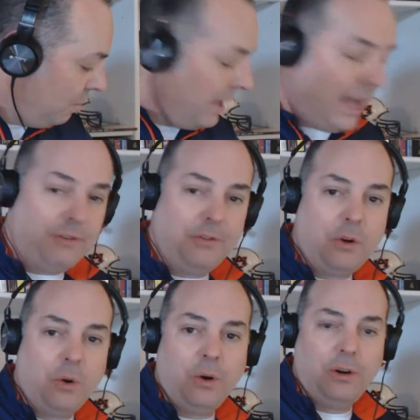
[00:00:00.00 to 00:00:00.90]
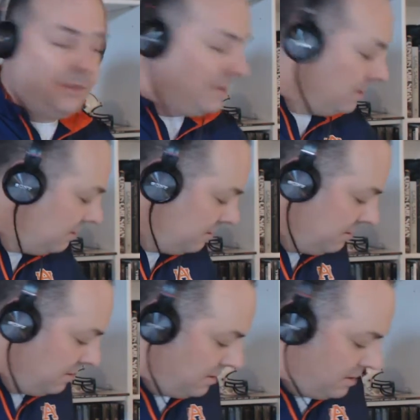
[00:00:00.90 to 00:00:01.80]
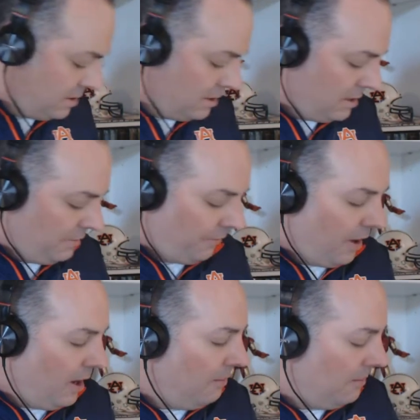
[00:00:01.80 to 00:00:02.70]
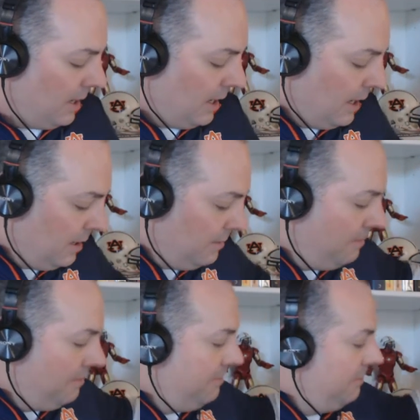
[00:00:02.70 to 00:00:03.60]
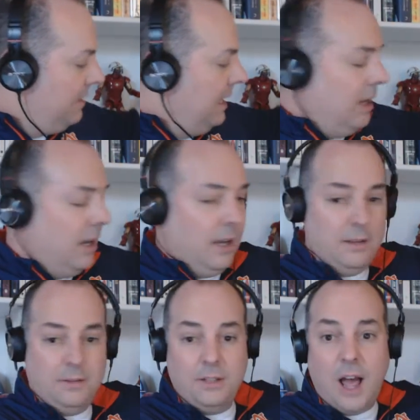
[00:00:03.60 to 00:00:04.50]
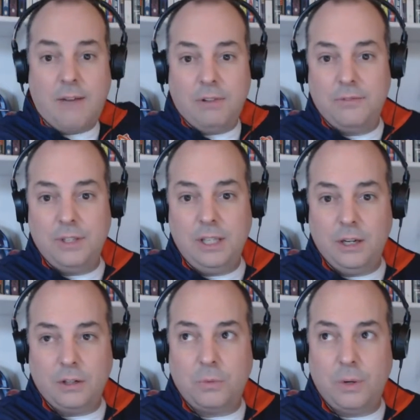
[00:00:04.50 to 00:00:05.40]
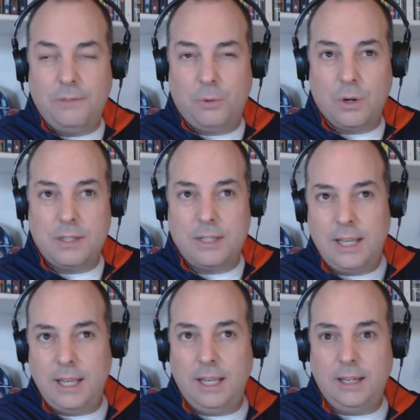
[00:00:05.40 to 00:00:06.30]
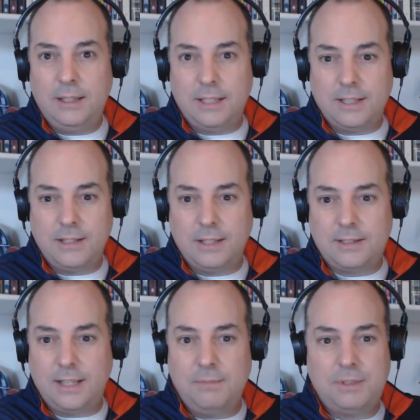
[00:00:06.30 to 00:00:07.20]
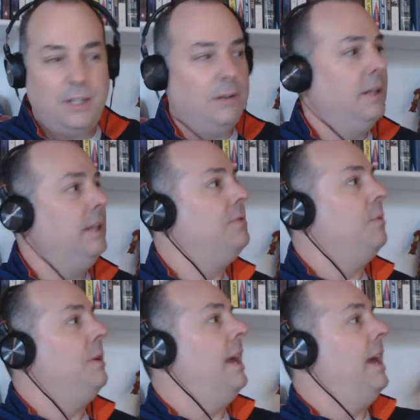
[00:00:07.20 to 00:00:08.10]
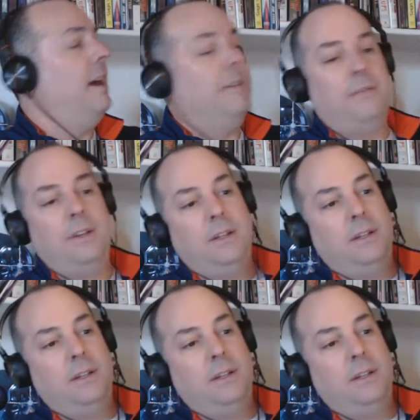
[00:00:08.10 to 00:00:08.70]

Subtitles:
We have, of course, from the novel of the year 2014 that's in this same series, we have